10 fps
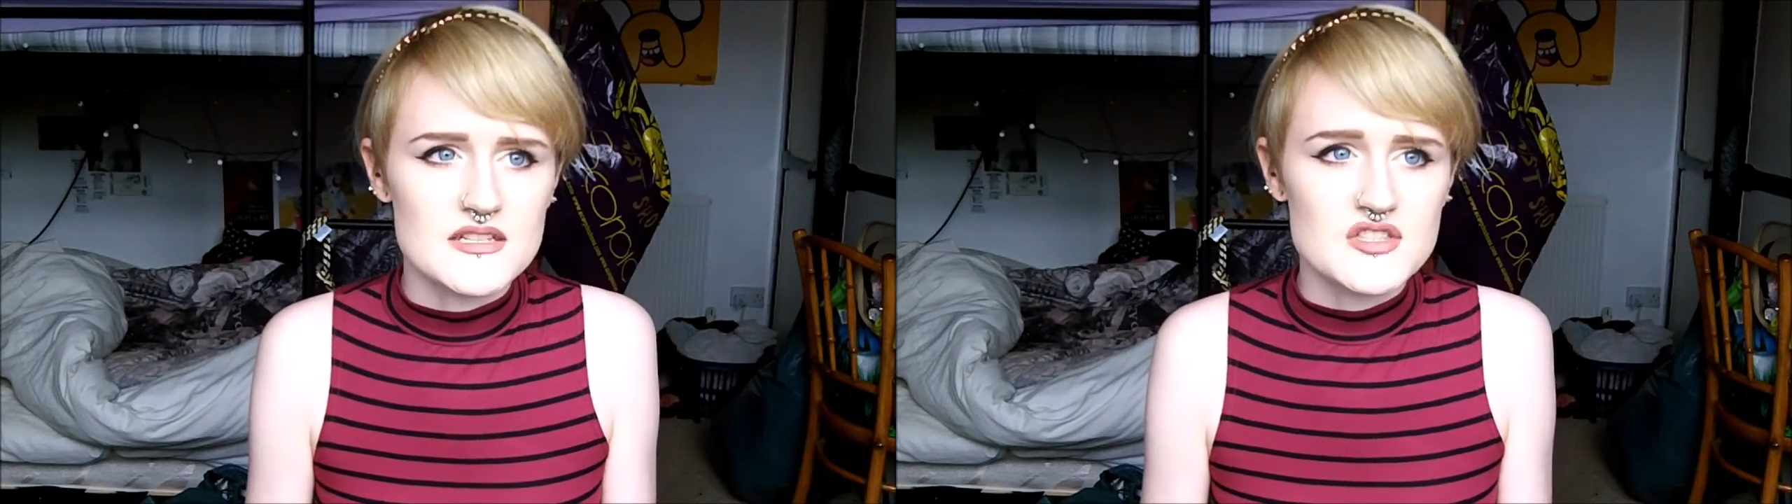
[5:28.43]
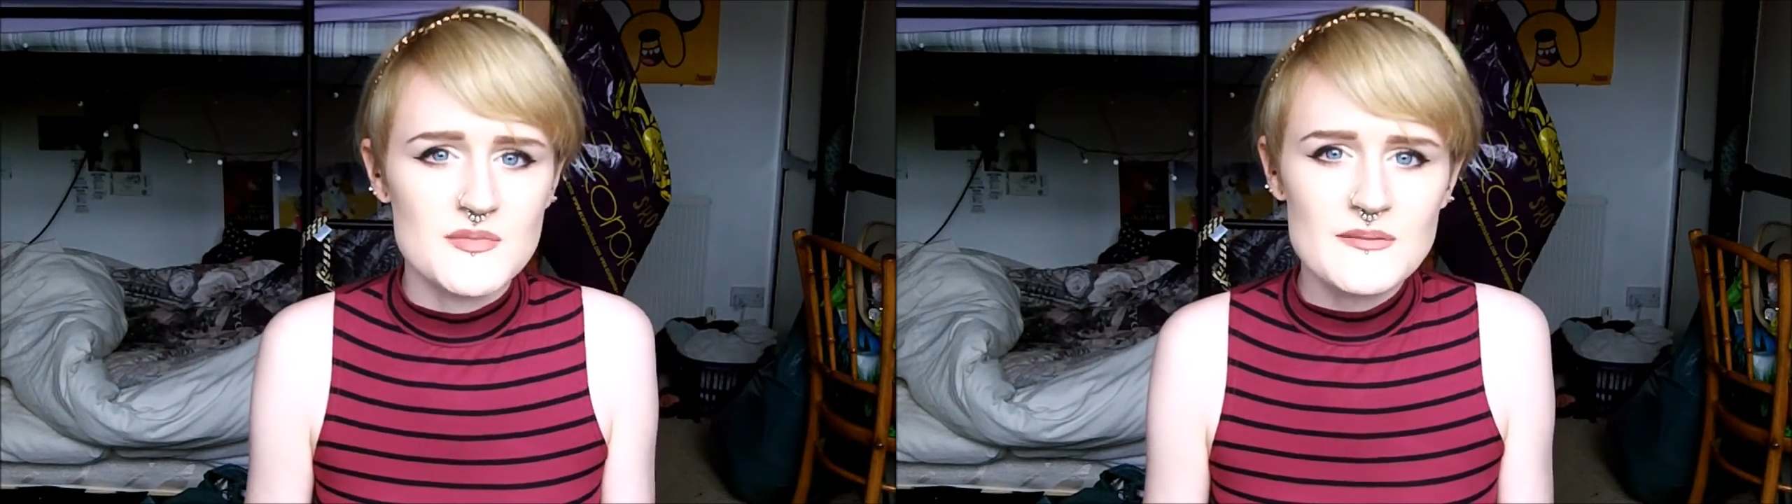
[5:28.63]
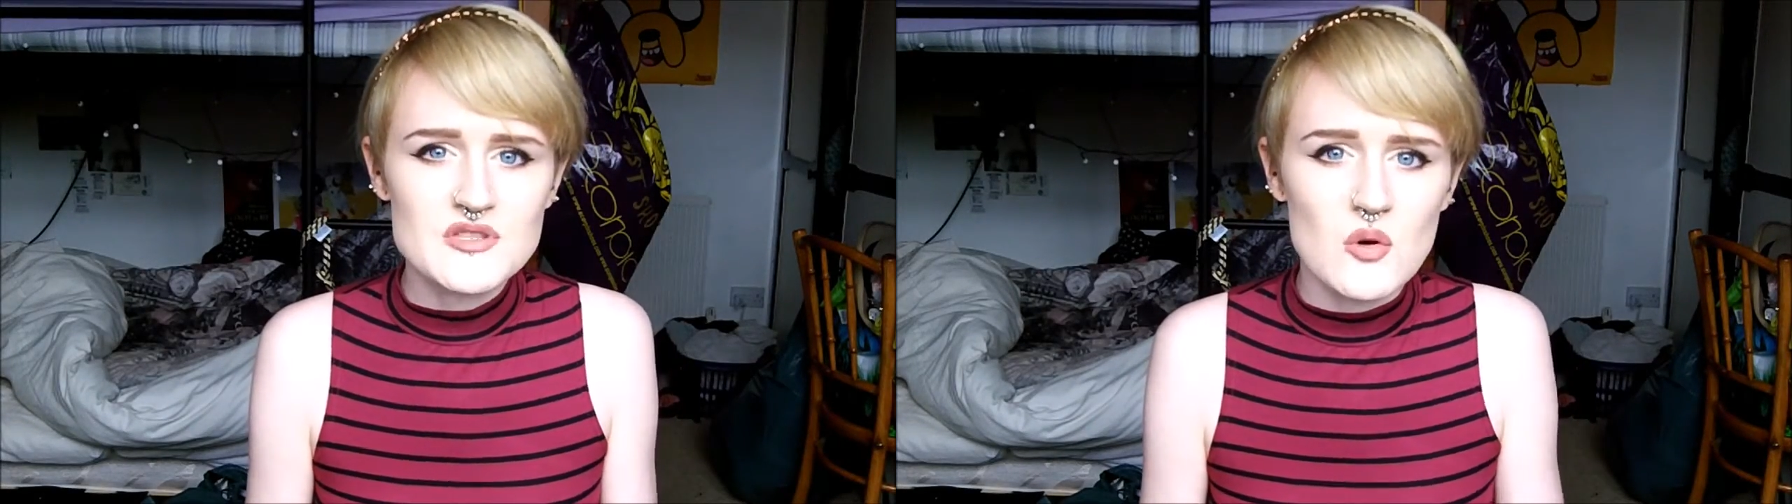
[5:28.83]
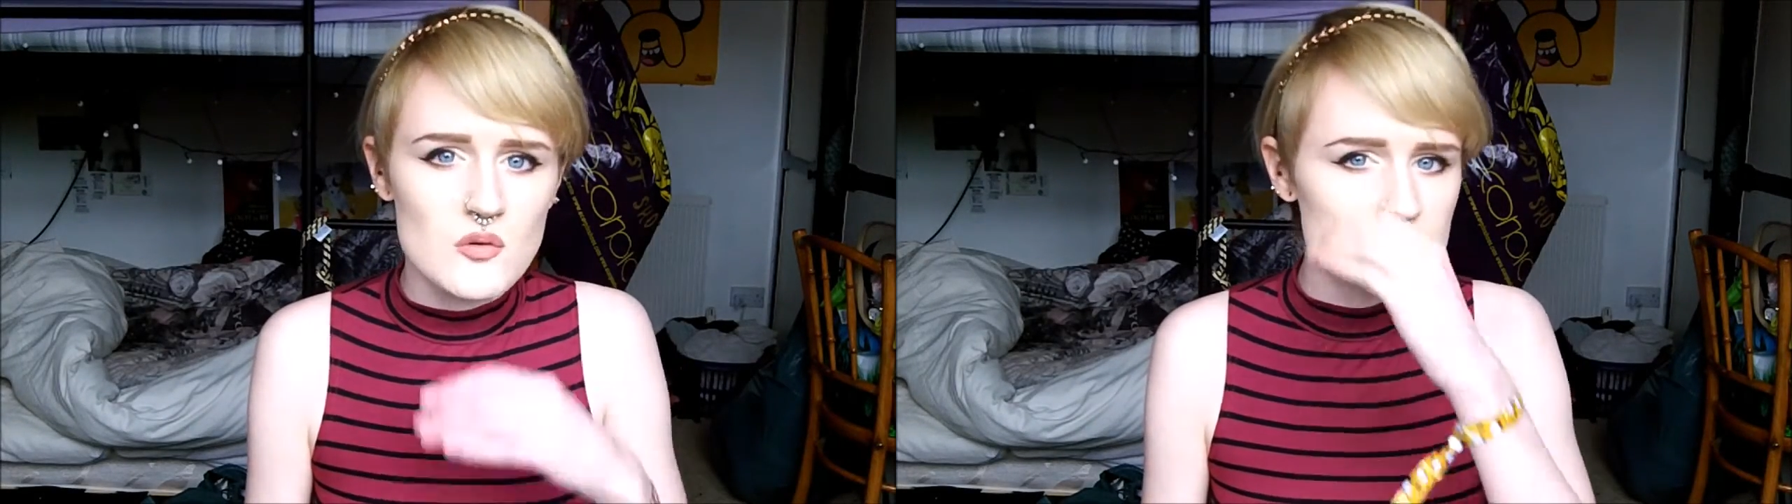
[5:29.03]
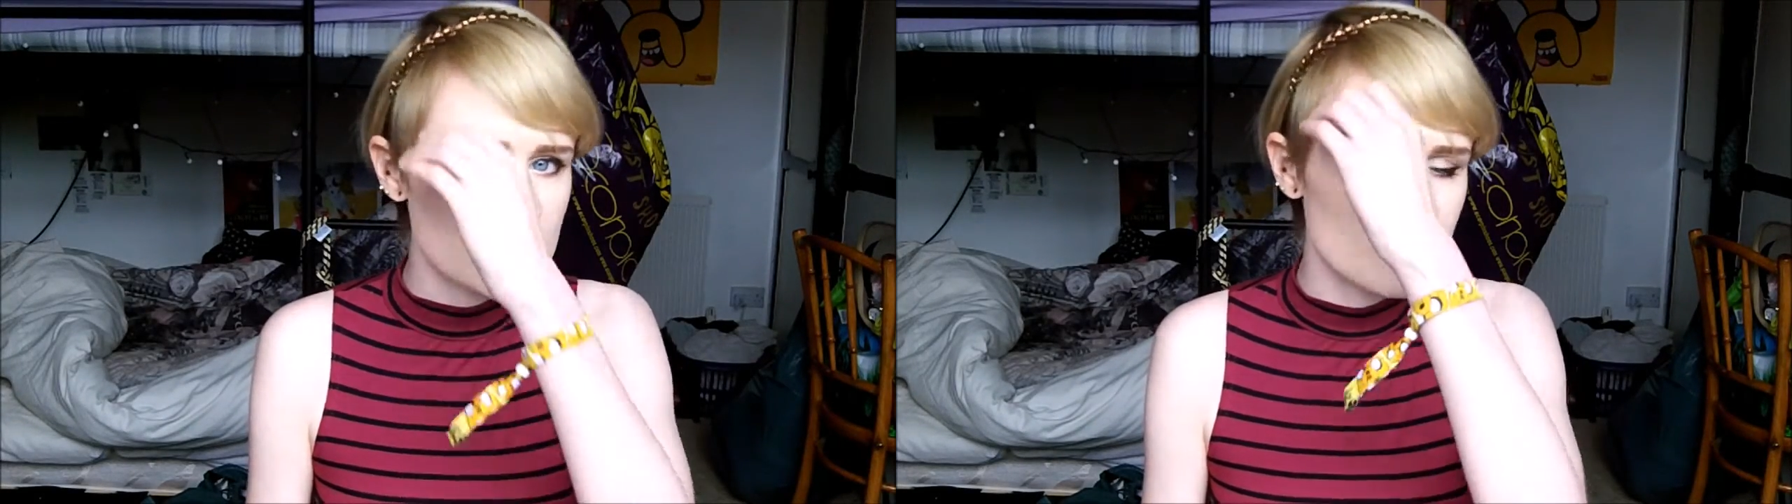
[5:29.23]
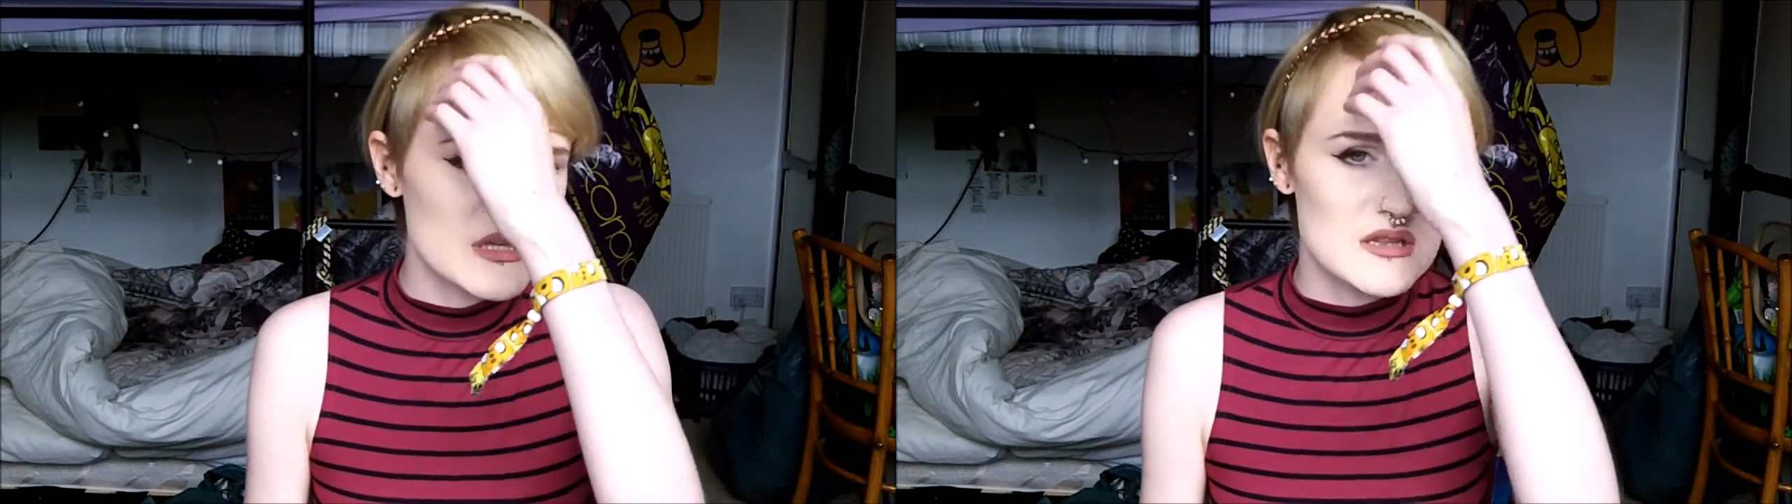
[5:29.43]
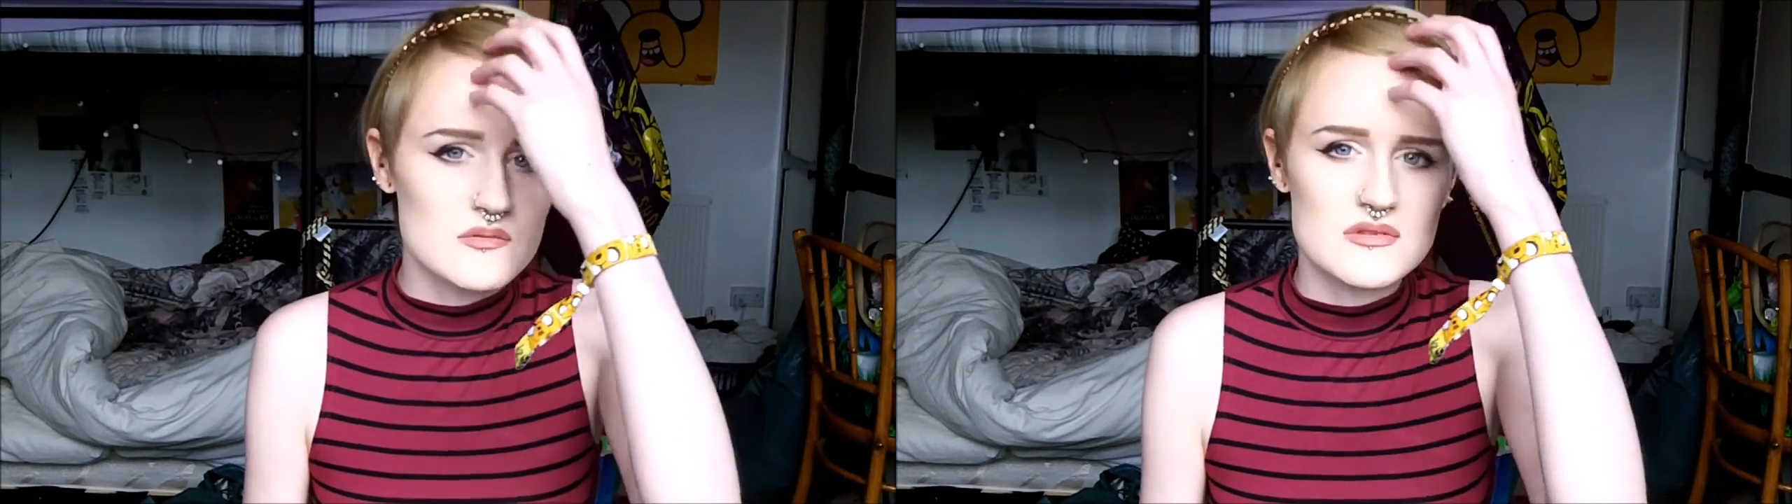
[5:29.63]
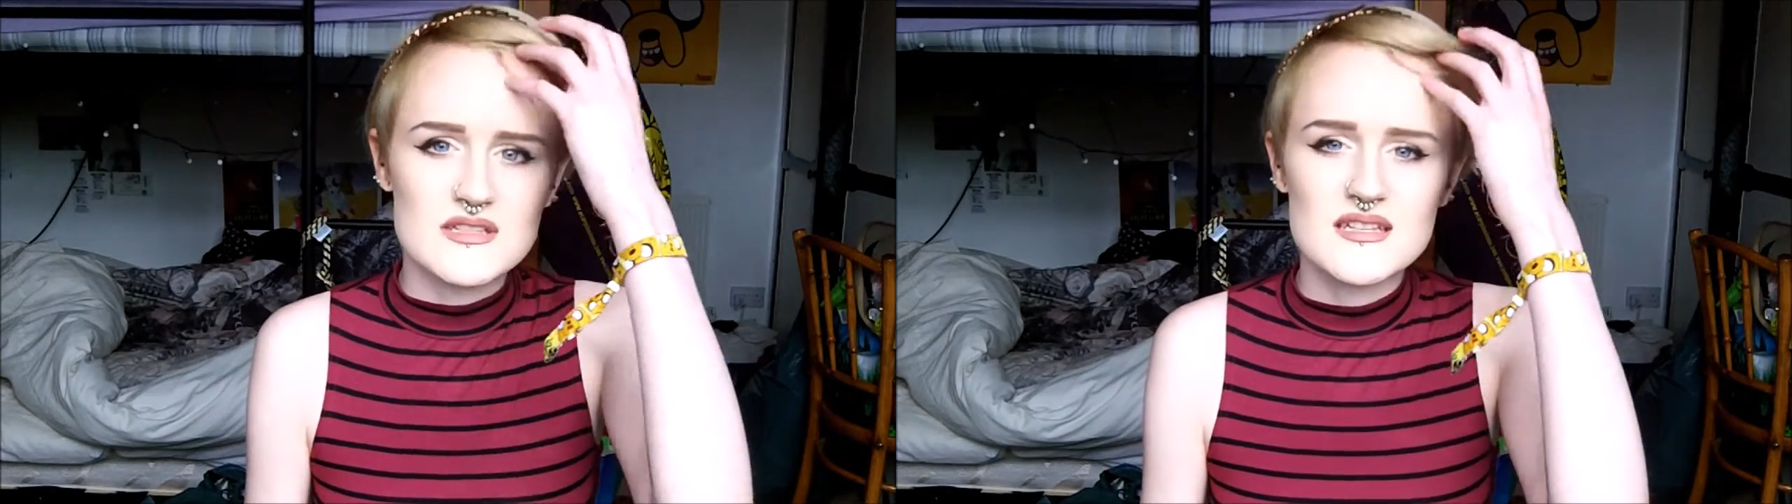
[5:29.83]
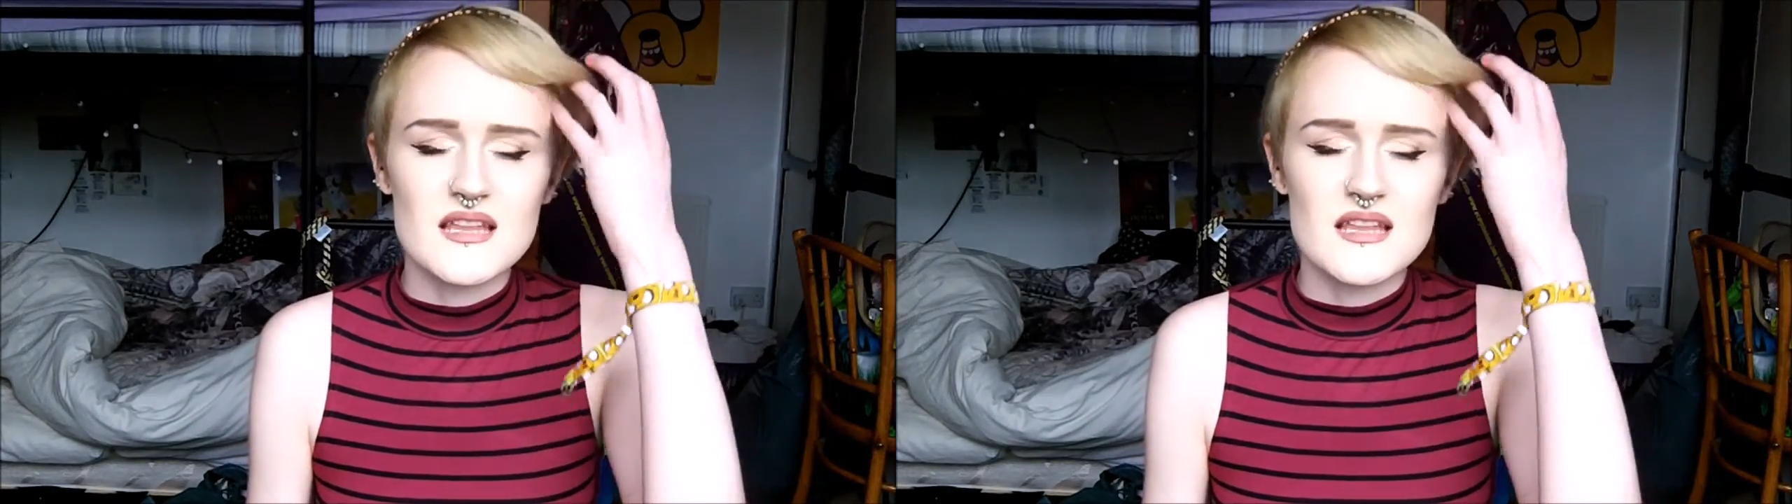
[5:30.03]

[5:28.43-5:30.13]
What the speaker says: sometimes halls can be lonely,